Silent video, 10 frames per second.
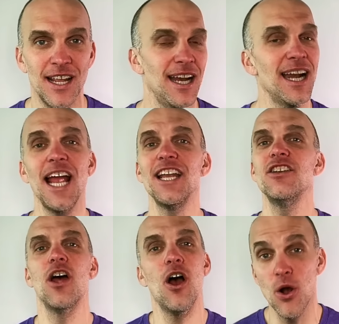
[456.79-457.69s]
And I
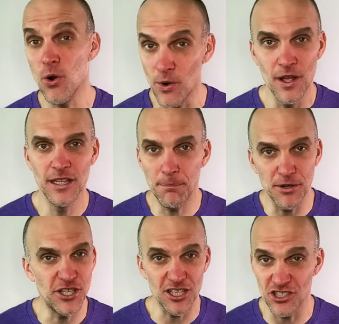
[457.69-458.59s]
know that
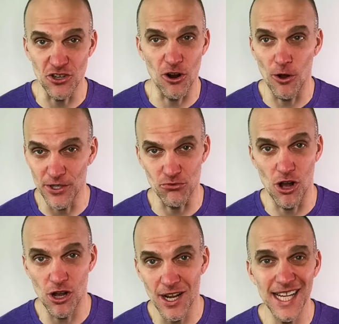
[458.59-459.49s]
projections are always
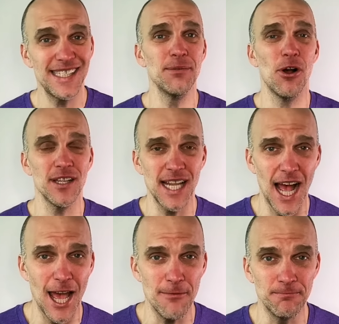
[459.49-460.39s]
wrong. I see them all the
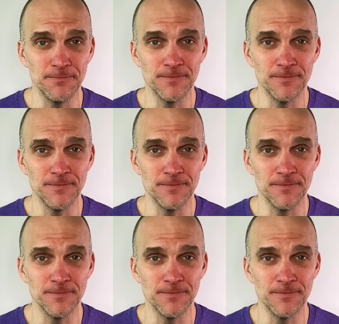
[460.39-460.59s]
time.